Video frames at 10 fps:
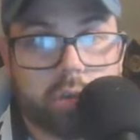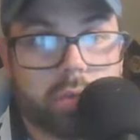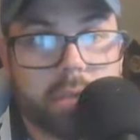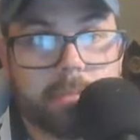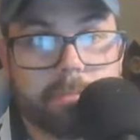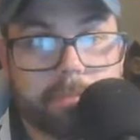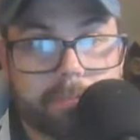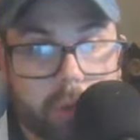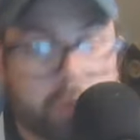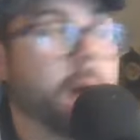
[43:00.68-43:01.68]
to the
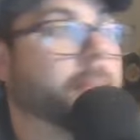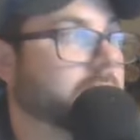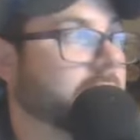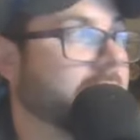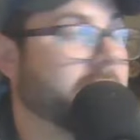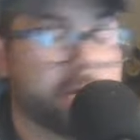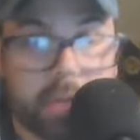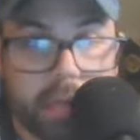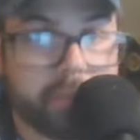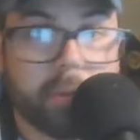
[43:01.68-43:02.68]
promised land of
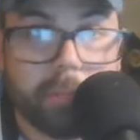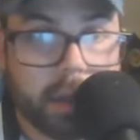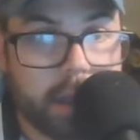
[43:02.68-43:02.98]
club football.